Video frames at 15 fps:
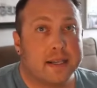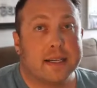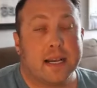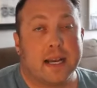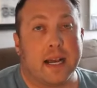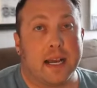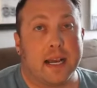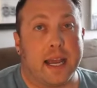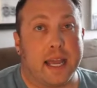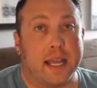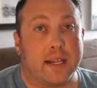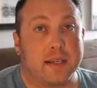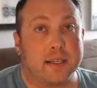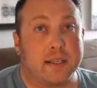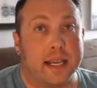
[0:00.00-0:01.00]

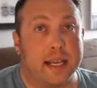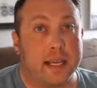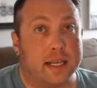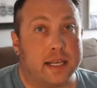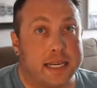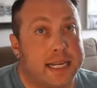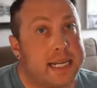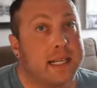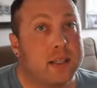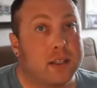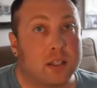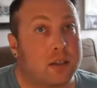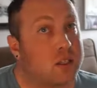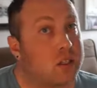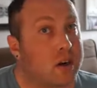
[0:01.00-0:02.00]
and they need
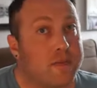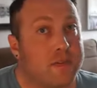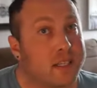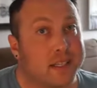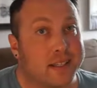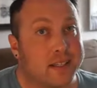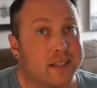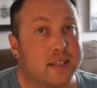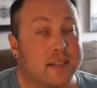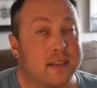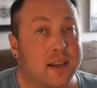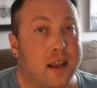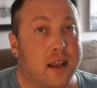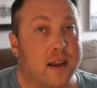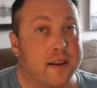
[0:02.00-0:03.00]
services,
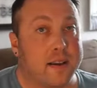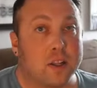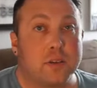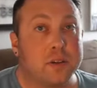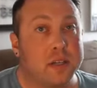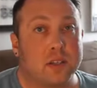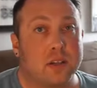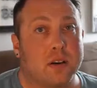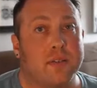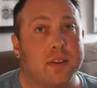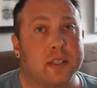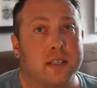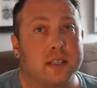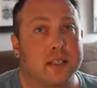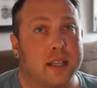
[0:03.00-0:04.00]
including
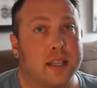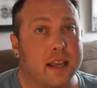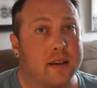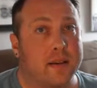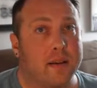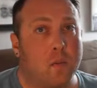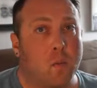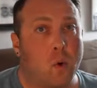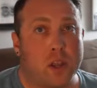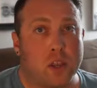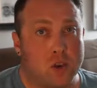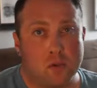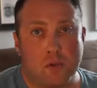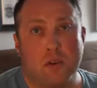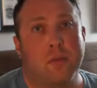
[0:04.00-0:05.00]
services like what
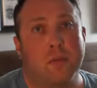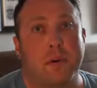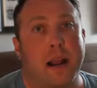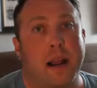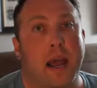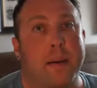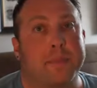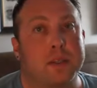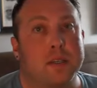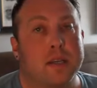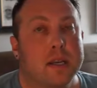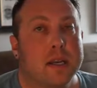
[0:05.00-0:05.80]
you do, perhaps.